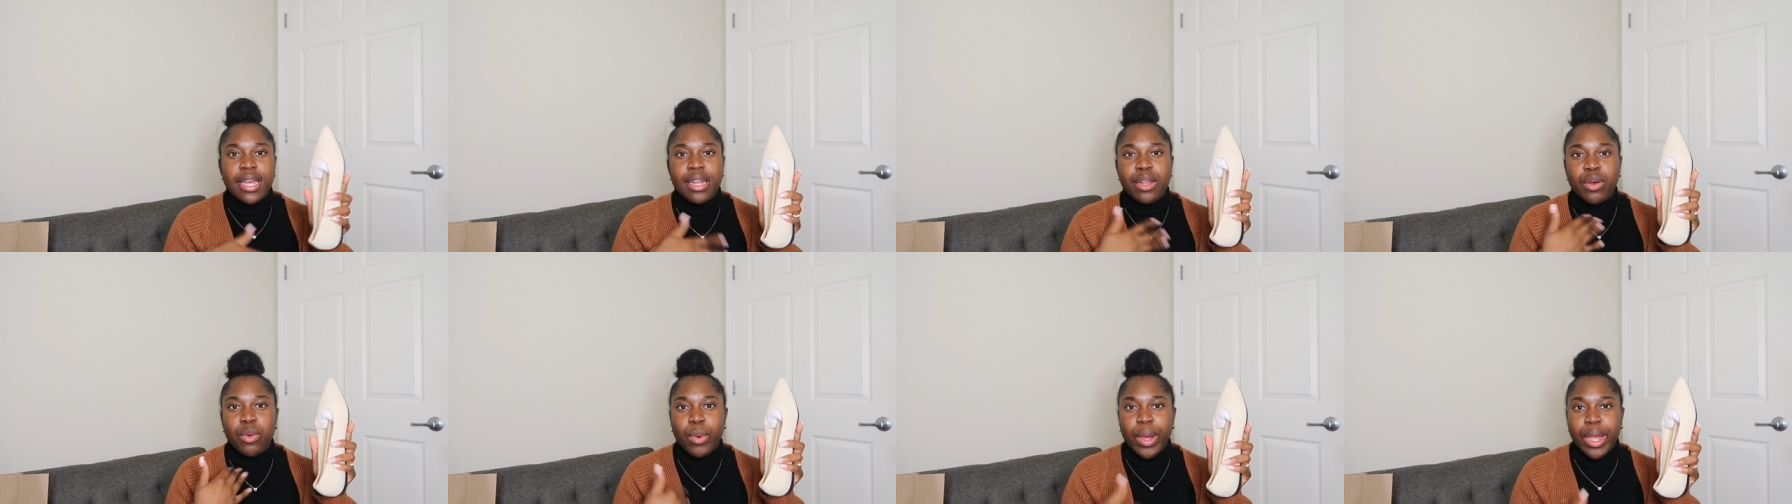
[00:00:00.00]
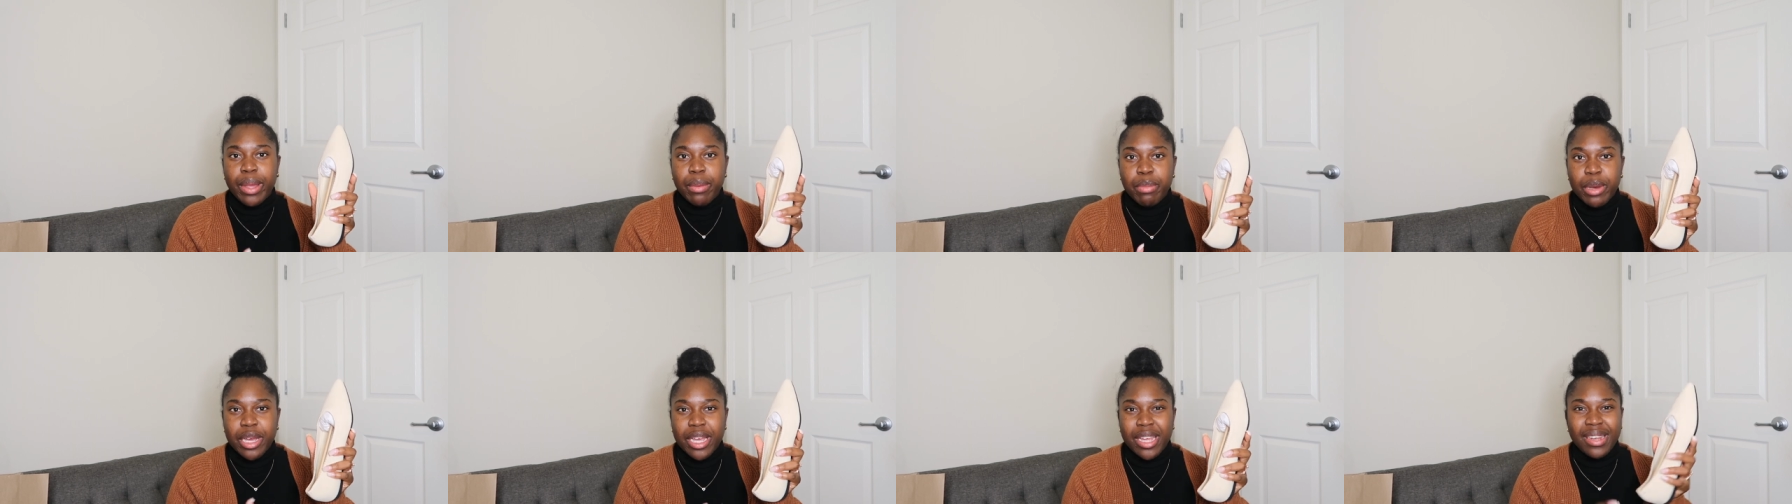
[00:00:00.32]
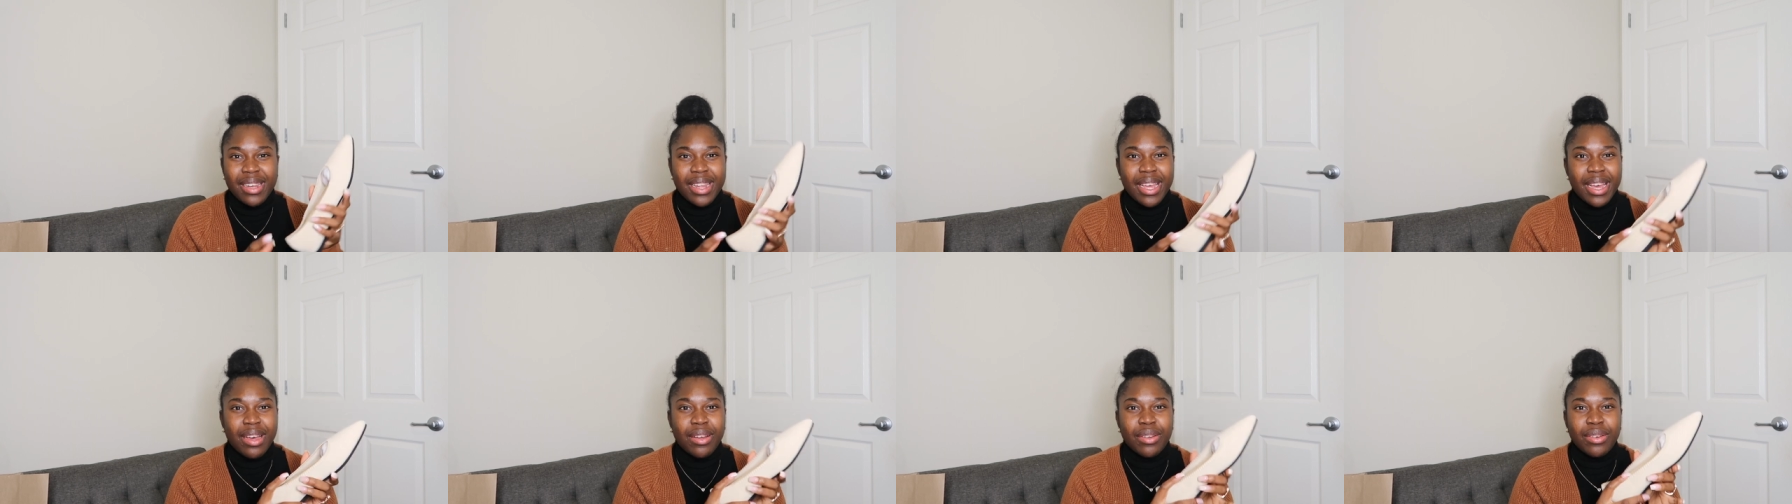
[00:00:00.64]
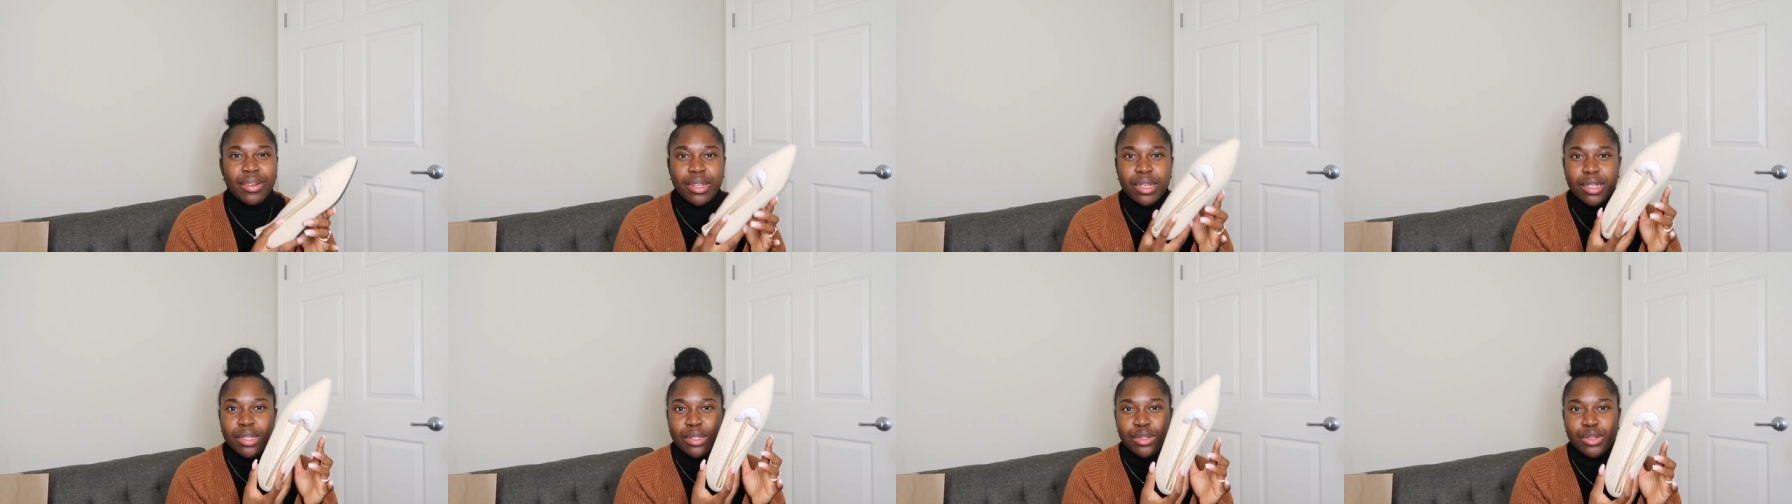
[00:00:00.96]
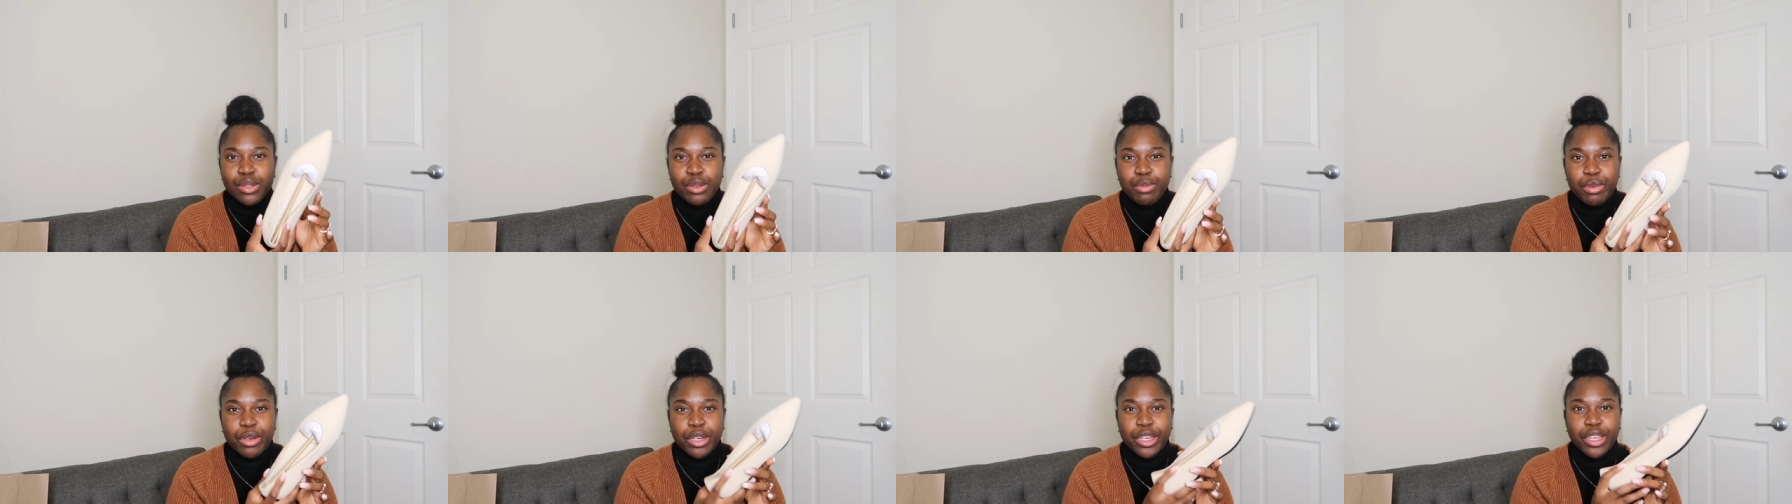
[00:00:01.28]
and a white button down. It's
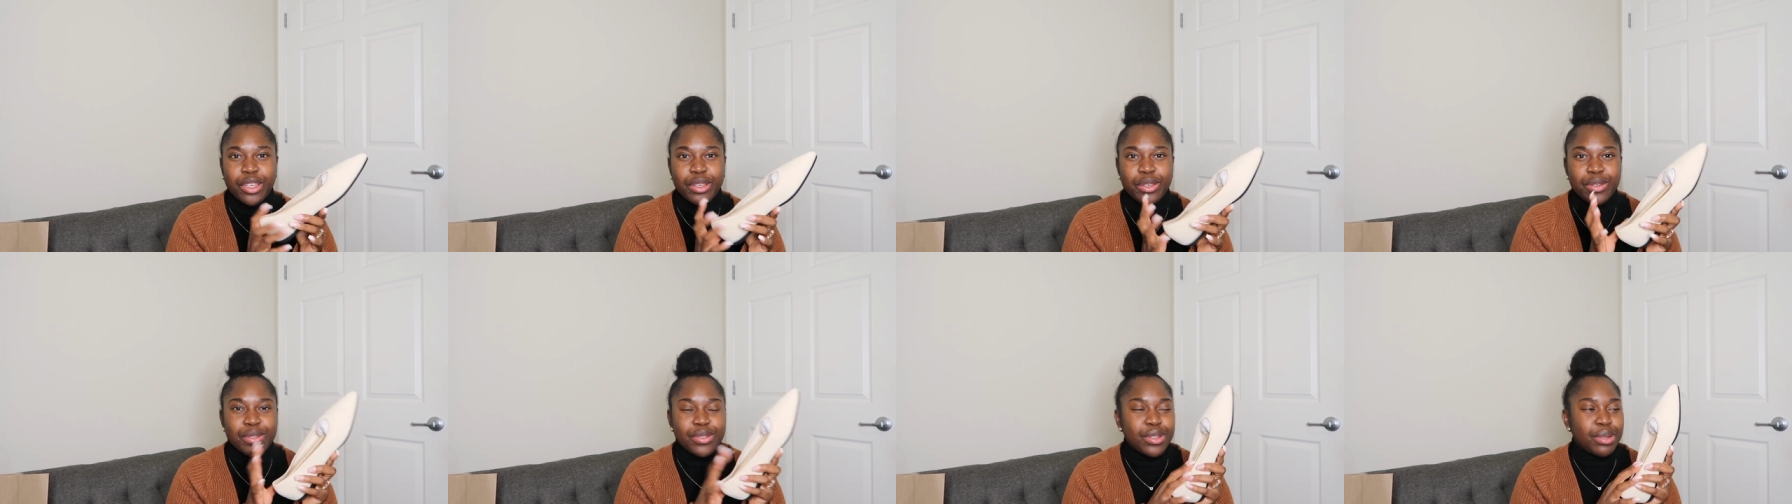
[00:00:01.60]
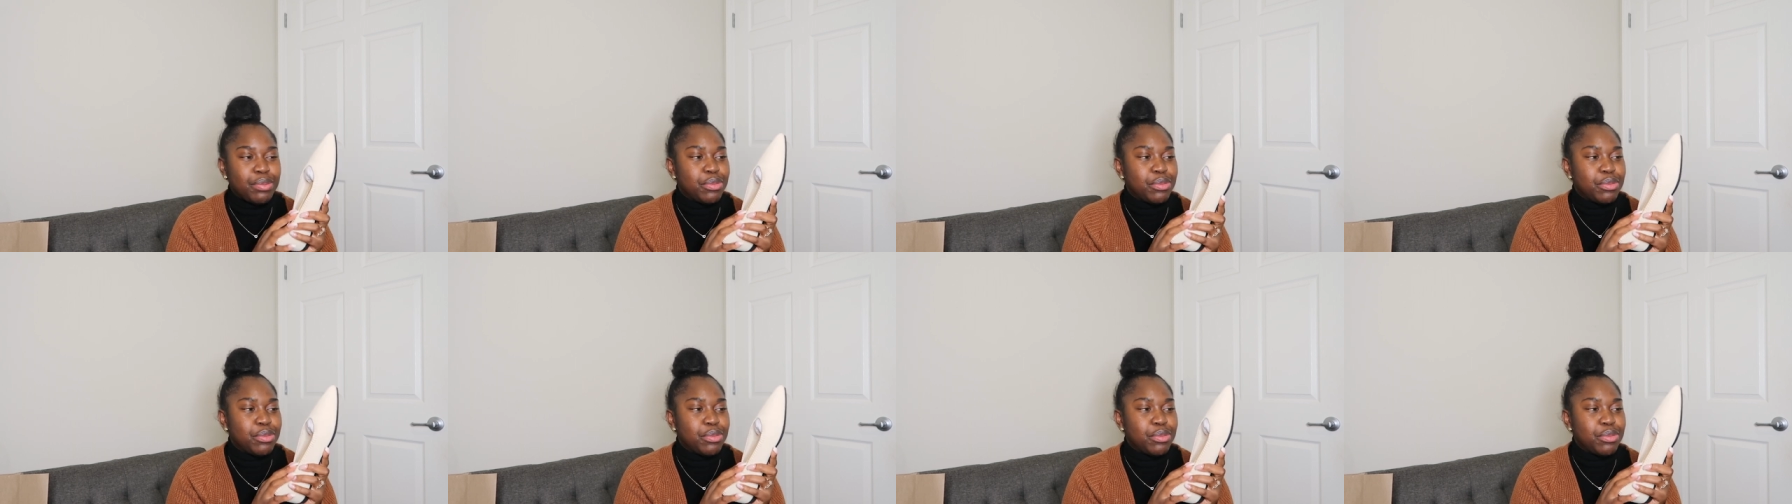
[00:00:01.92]
super cute.